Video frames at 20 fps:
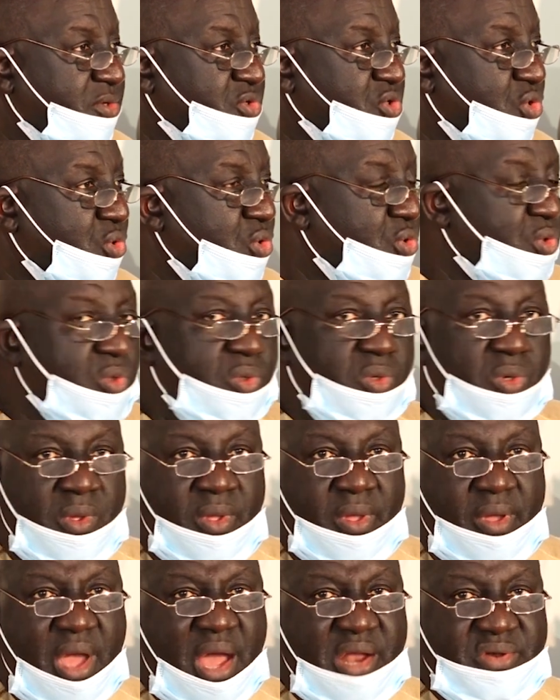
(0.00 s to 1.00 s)
to
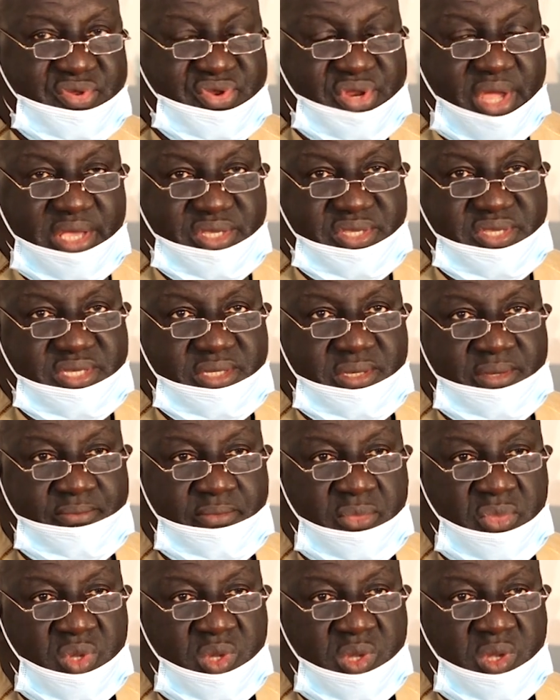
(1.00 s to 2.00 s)
address
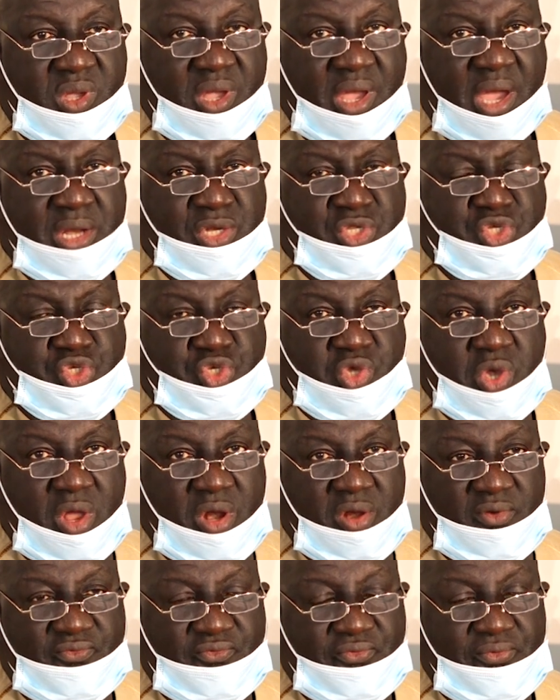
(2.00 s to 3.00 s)
and
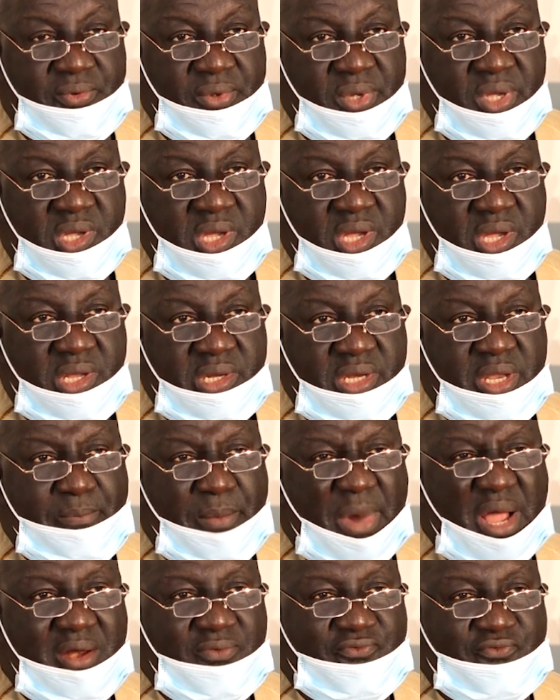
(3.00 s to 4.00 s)
solve the
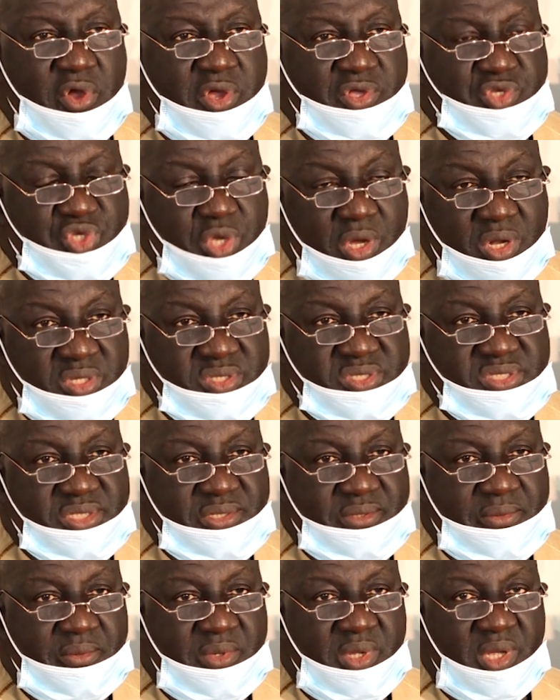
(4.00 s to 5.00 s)
malfunctions,
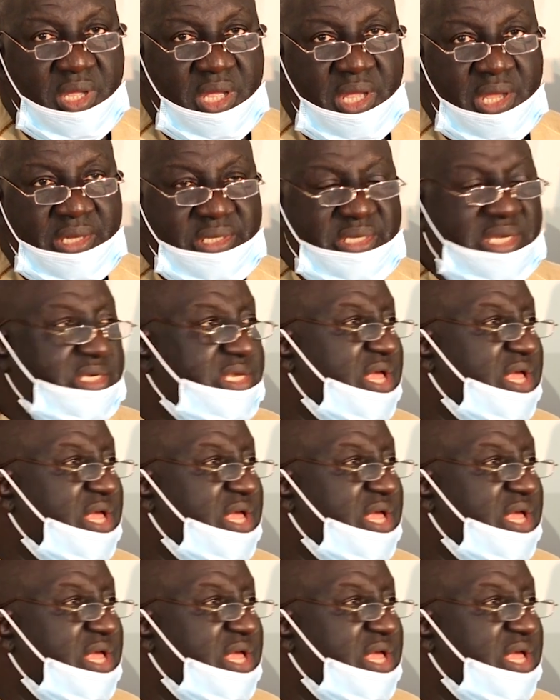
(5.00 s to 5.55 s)
the